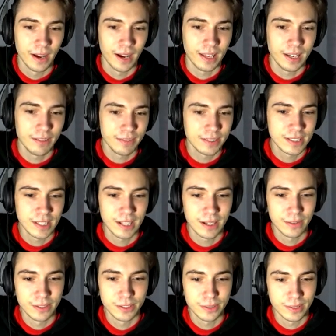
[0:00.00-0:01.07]
I never said
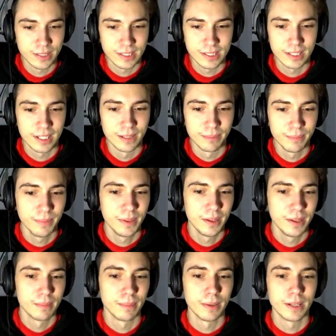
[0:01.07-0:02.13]
I would join this club.
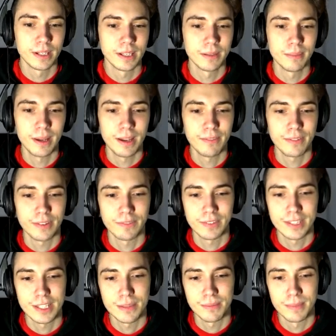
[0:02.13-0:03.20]
Monica may have
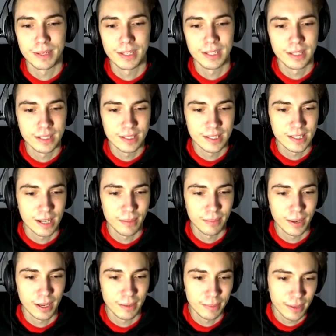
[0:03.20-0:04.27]
convinced me to stop
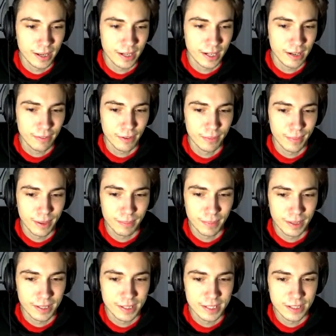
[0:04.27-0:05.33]
by, but I never made
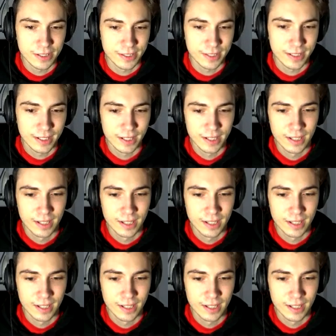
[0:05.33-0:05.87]
my decision.